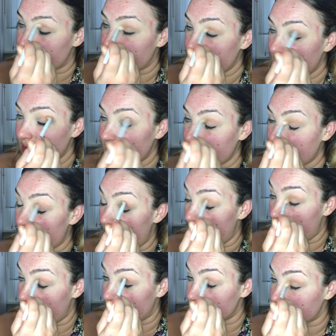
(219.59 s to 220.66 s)
really
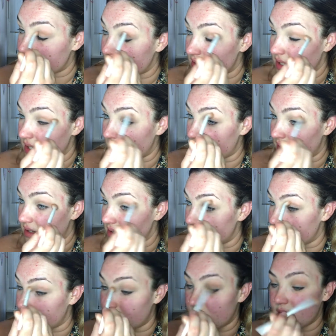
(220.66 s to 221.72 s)
hot in London
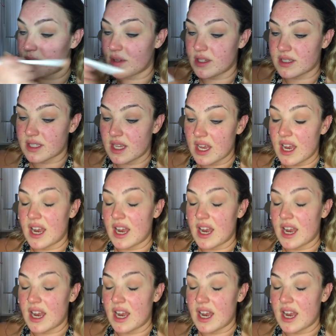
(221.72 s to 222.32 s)
at the moment,